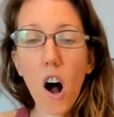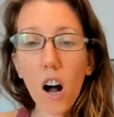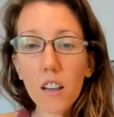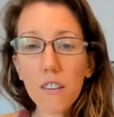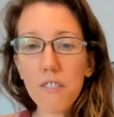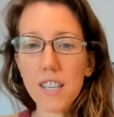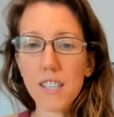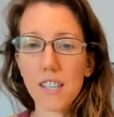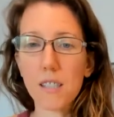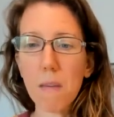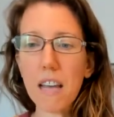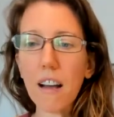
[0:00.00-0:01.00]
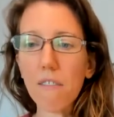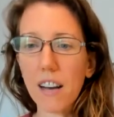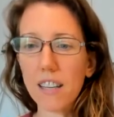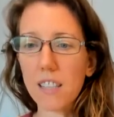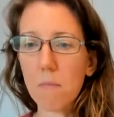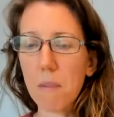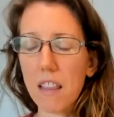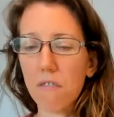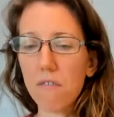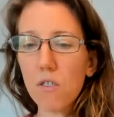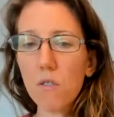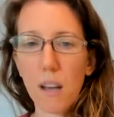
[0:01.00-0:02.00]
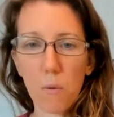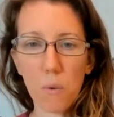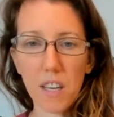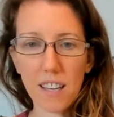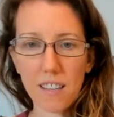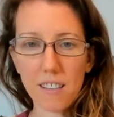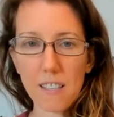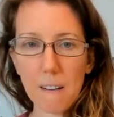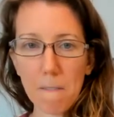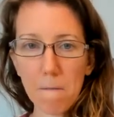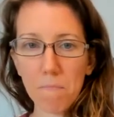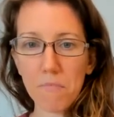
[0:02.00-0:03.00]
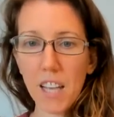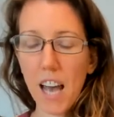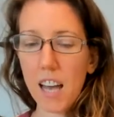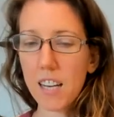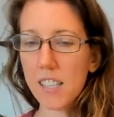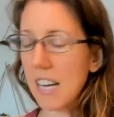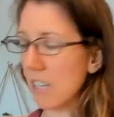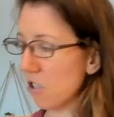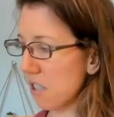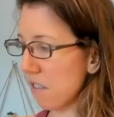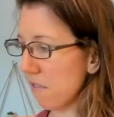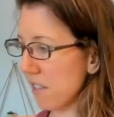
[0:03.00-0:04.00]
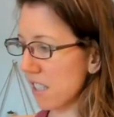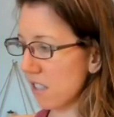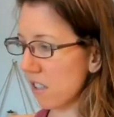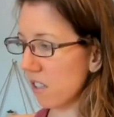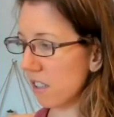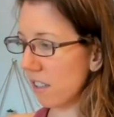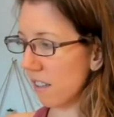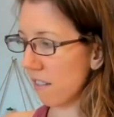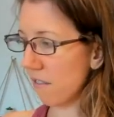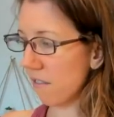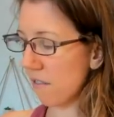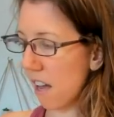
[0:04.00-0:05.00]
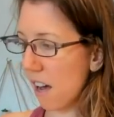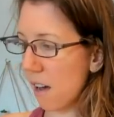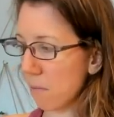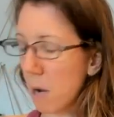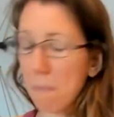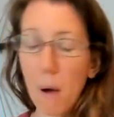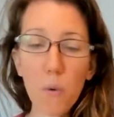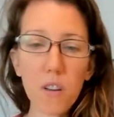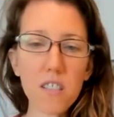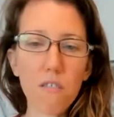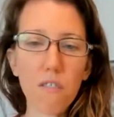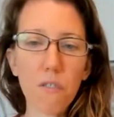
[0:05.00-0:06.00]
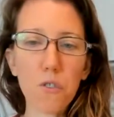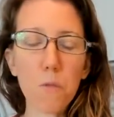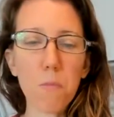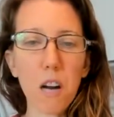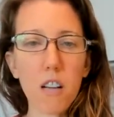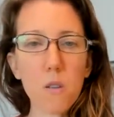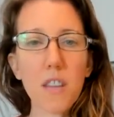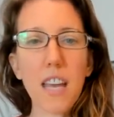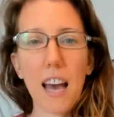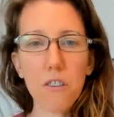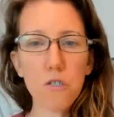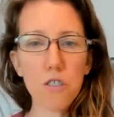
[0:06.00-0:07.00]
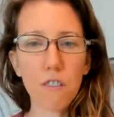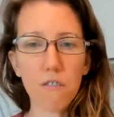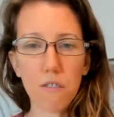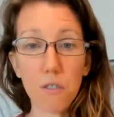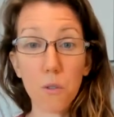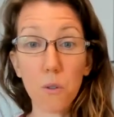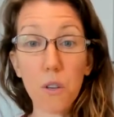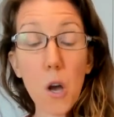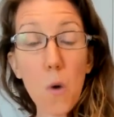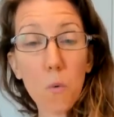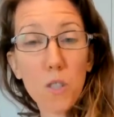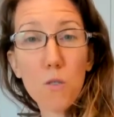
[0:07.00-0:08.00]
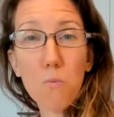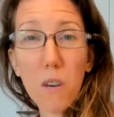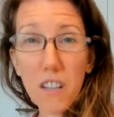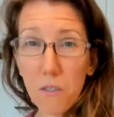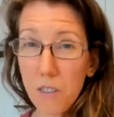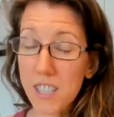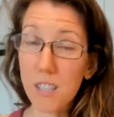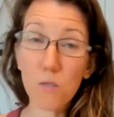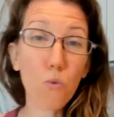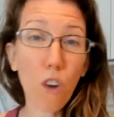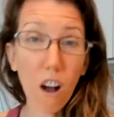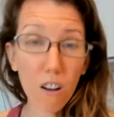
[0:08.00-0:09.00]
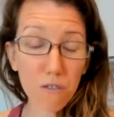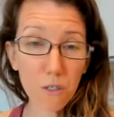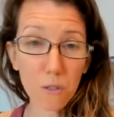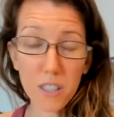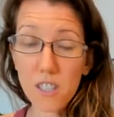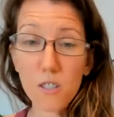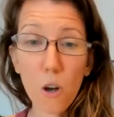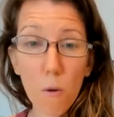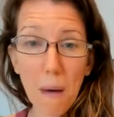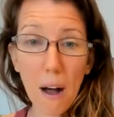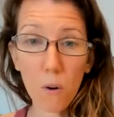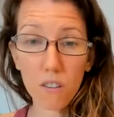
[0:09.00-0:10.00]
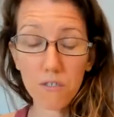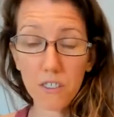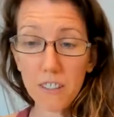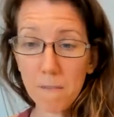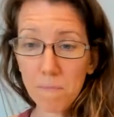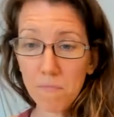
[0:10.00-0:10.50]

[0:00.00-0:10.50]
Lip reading: All of this is being affected by the food that we eat. And it's not just the physical components of the food, but also the energy of the food, which is one of the reasons raw food is so powerful.